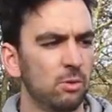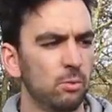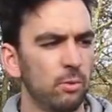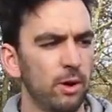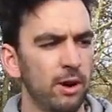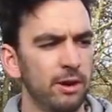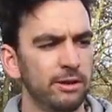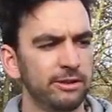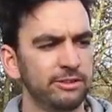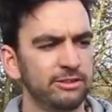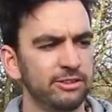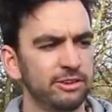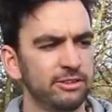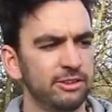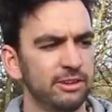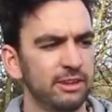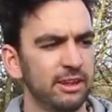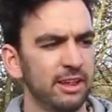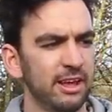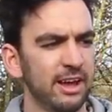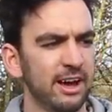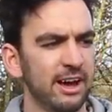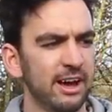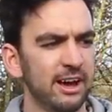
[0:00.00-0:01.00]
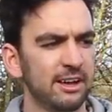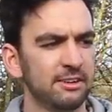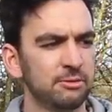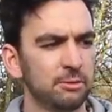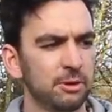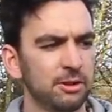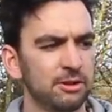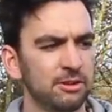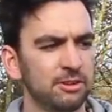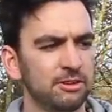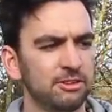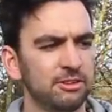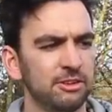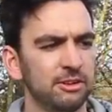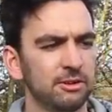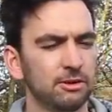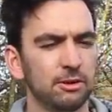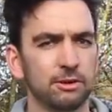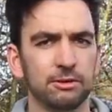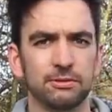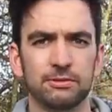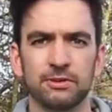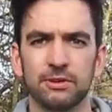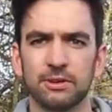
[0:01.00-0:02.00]
Whereas the, the hard ones are
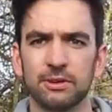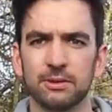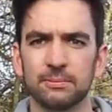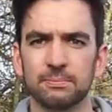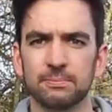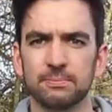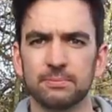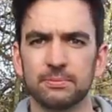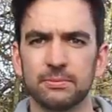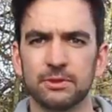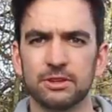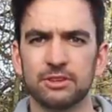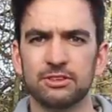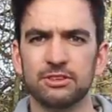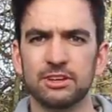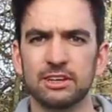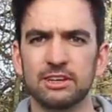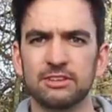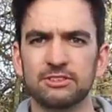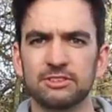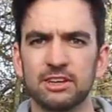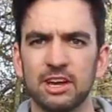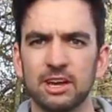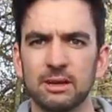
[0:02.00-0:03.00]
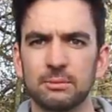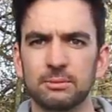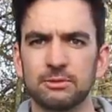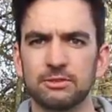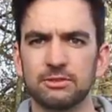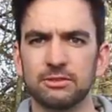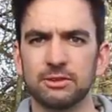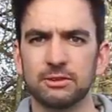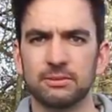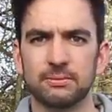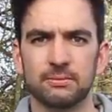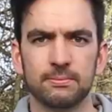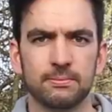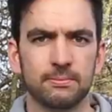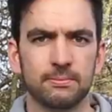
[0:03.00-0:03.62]
good for seascapes.